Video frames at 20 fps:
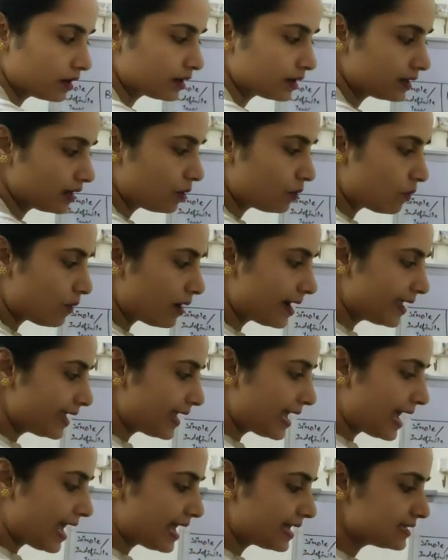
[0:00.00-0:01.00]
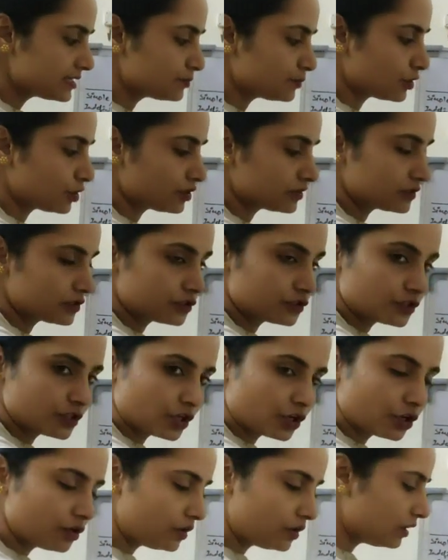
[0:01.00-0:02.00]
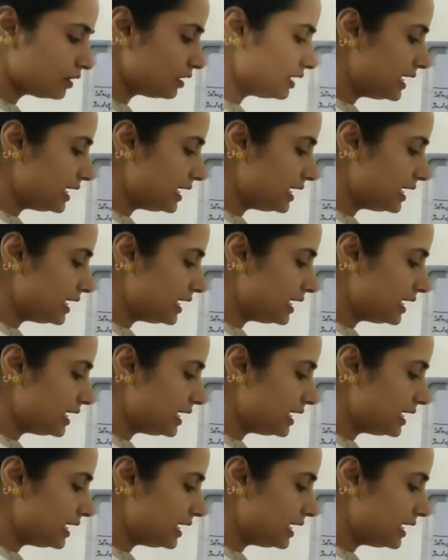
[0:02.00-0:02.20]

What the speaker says: Now why has? Because it's singular.